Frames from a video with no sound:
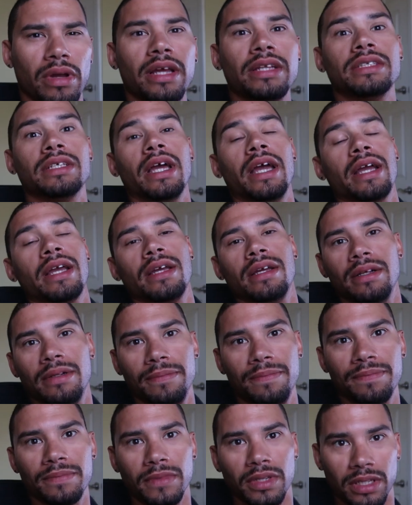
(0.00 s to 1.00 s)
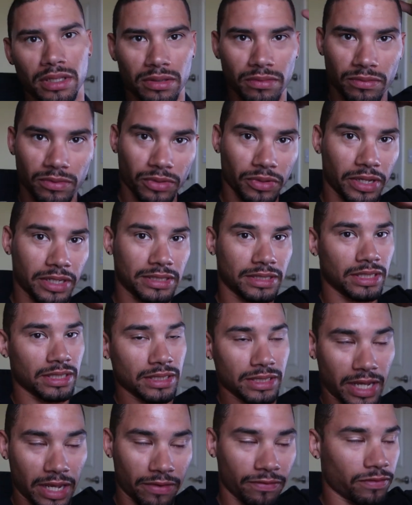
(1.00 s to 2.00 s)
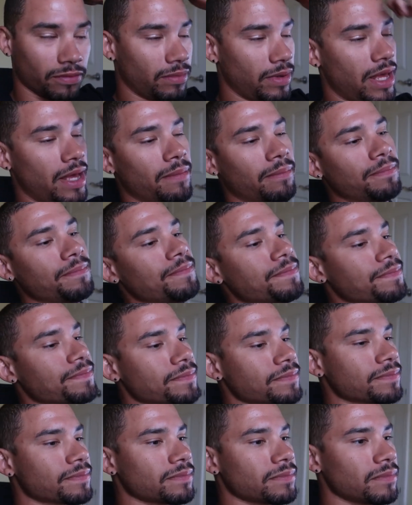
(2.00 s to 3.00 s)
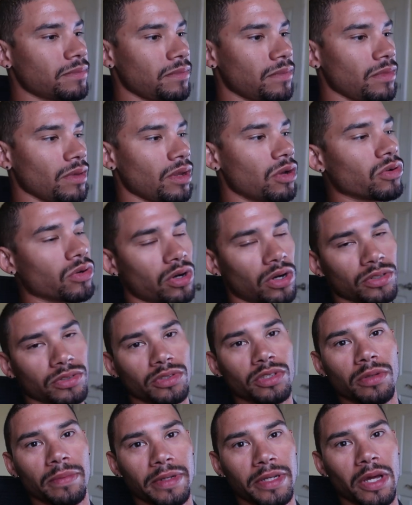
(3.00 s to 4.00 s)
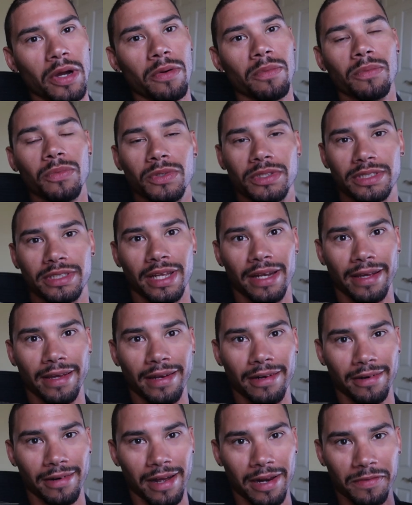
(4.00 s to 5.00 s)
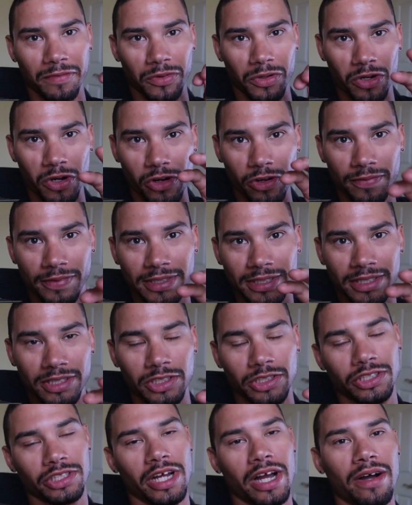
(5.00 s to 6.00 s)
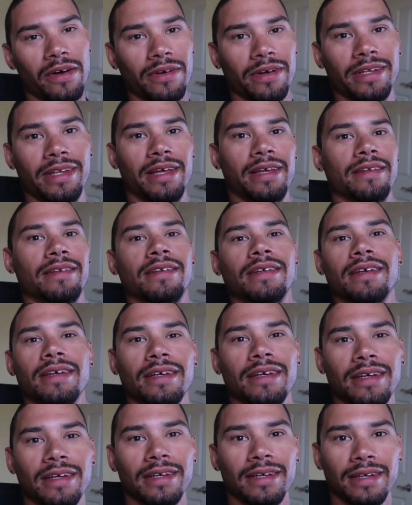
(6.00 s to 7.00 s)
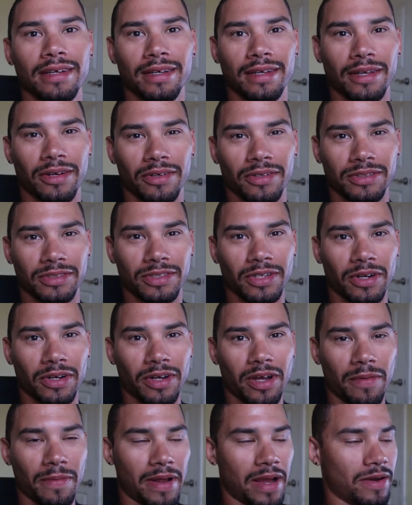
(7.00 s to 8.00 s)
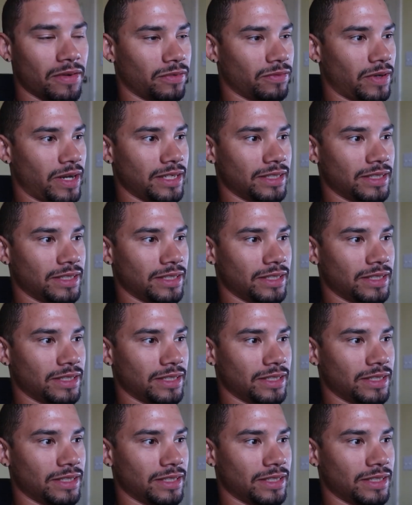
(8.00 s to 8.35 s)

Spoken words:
intake. Get the real nice intake from them. Her car's going to be dope. We just got to get her out of her nervousness shell and then get her to start coming out and